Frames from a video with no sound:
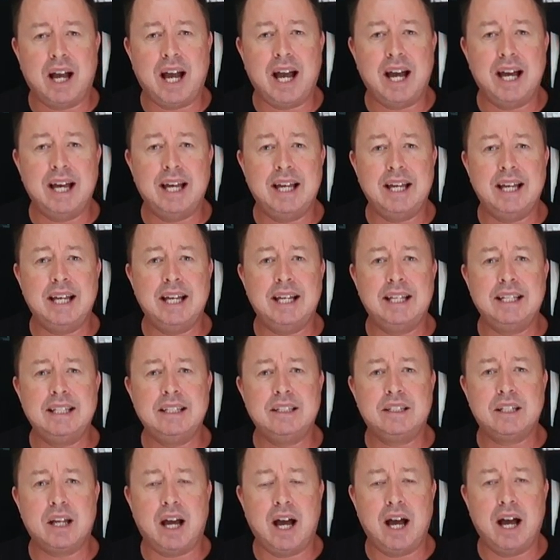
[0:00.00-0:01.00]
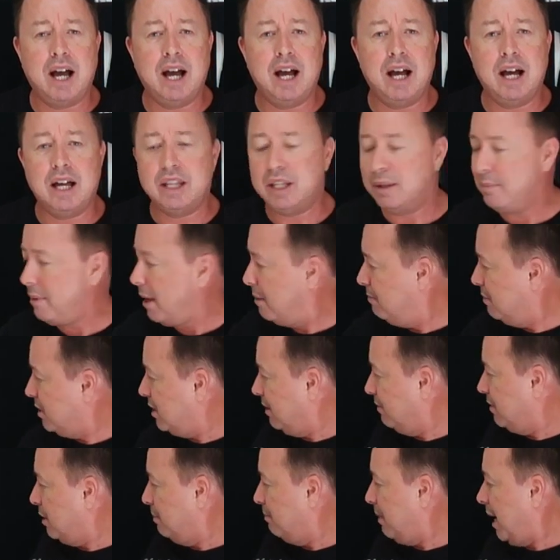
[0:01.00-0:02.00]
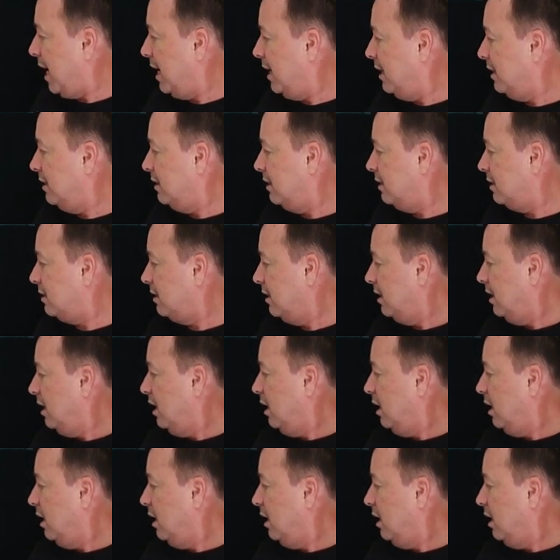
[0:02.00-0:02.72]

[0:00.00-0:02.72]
and the members of the band,